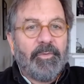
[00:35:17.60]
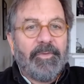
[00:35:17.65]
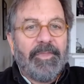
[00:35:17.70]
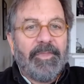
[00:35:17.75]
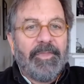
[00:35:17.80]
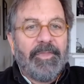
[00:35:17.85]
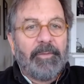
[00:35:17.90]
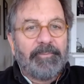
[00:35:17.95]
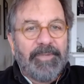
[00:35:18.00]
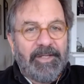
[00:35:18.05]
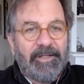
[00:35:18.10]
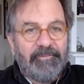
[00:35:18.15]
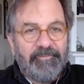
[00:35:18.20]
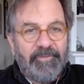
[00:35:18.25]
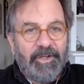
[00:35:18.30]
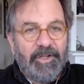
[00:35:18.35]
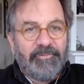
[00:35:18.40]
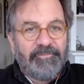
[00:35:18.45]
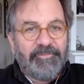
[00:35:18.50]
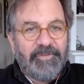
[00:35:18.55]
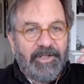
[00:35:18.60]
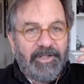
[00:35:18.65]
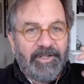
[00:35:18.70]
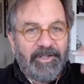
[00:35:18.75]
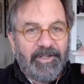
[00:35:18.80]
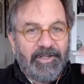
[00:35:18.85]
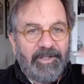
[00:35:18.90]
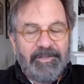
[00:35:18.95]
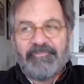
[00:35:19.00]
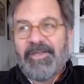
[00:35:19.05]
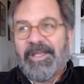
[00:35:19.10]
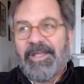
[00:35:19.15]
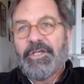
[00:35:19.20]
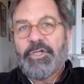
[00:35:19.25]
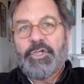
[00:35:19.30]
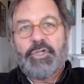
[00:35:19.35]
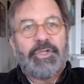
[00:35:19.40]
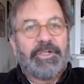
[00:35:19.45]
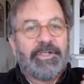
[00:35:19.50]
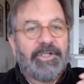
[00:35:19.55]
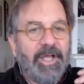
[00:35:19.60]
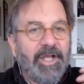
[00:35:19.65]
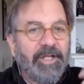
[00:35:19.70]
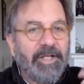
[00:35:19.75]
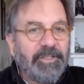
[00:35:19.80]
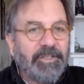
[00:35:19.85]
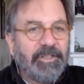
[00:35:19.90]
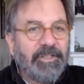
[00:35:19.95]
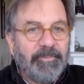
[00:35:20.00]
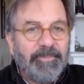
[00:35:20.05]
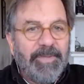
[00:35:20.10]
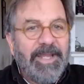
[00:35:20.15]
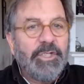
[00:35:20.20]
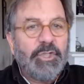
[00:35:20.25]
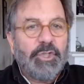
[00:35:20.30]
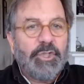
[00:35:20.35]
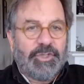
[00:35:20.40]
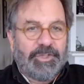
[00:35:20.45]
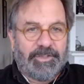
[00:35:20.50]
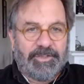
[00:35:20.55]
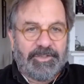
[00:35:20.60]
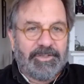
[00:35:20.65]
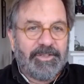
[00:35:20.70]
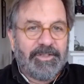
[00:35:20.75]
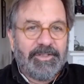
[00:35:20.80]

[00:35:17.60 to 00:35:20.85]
without being involved in an invasion, an occupation,